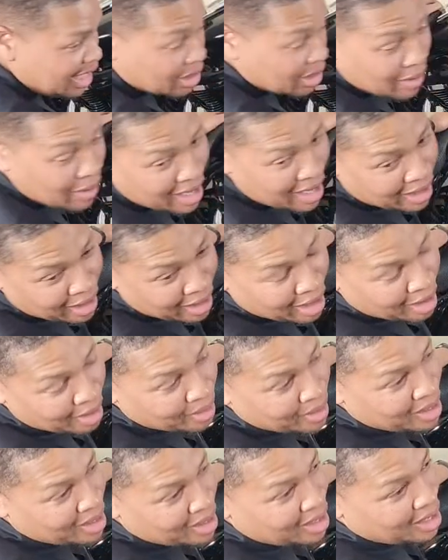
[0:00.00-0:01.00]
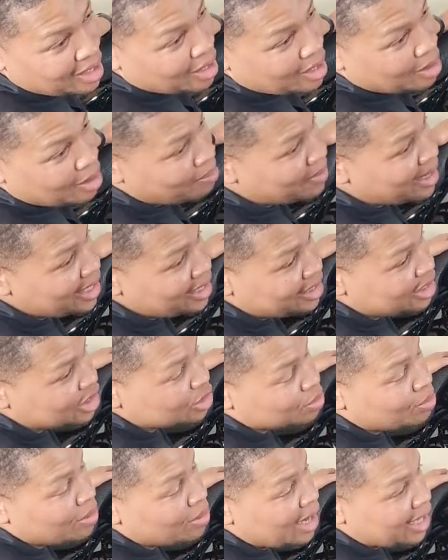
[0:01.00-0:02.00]
right now make this
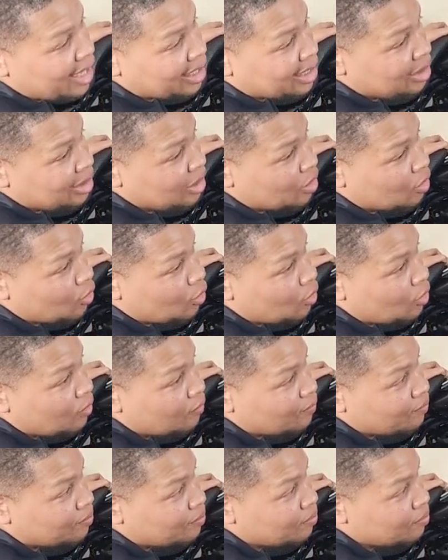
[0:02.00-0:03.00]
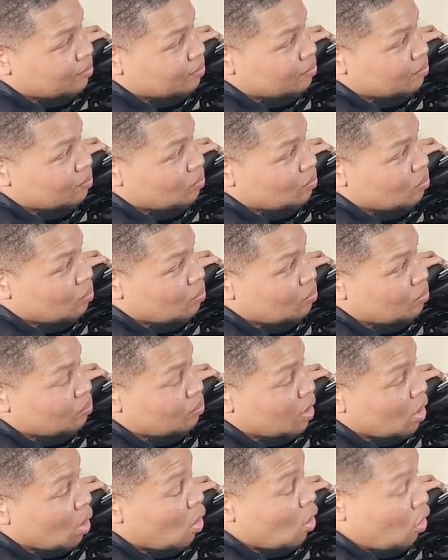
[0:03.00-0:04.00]
bike look
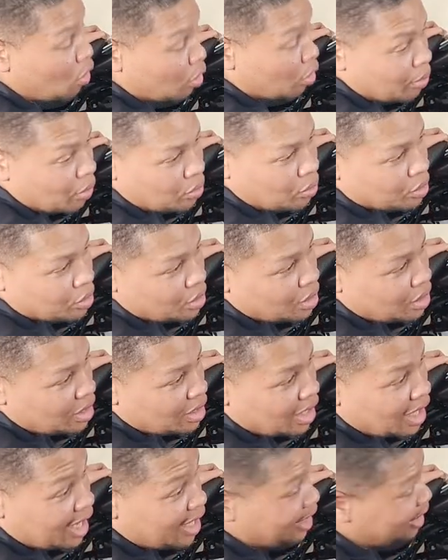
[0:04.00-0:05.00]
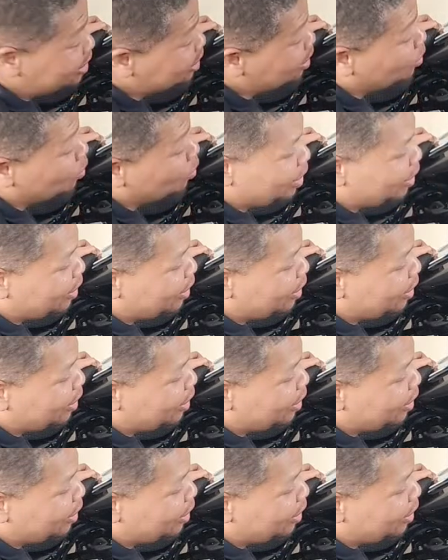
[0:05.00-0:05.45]
horrible. And it's a really